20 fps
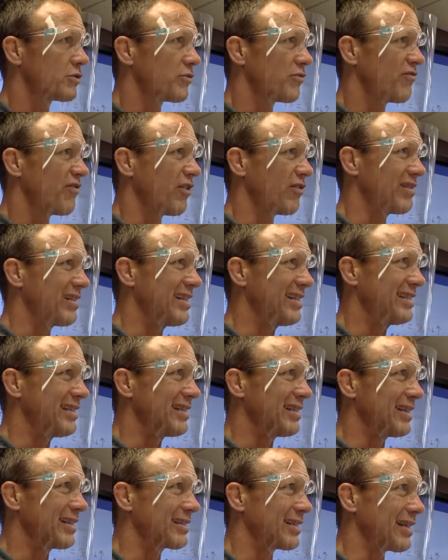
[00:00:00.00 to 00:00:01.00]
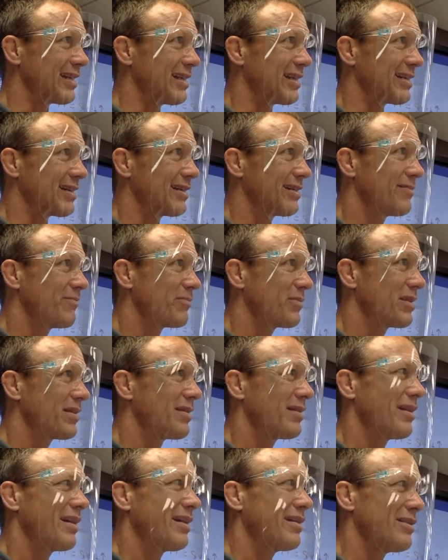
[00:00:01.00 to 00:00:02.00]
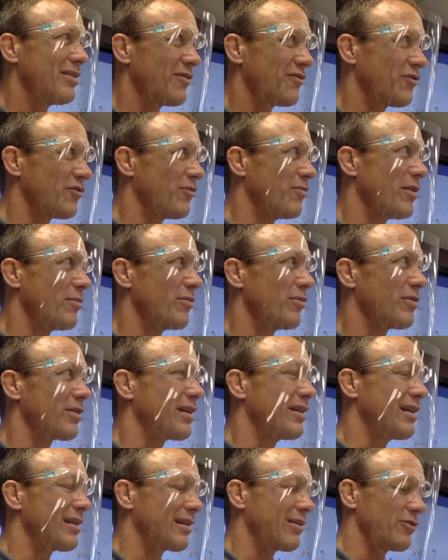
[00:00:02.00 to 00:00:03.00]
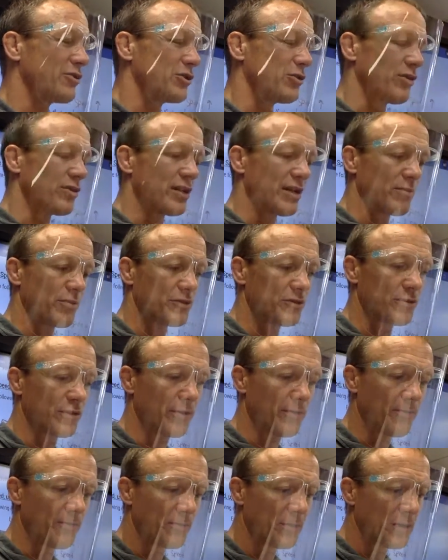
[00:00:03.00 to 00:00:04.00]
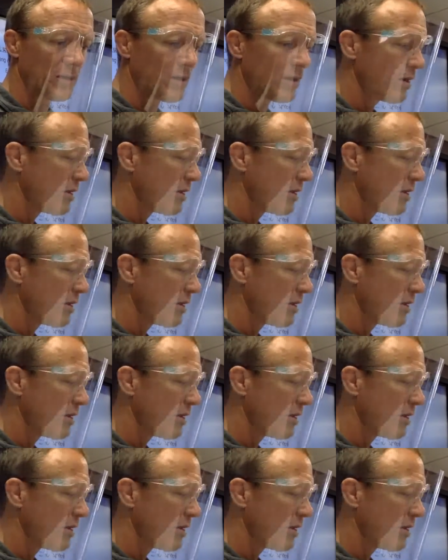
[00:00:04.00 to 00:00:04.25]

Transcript: Those are fairly easy things, I think. You have to remember that kinetic energy is only temperature, though.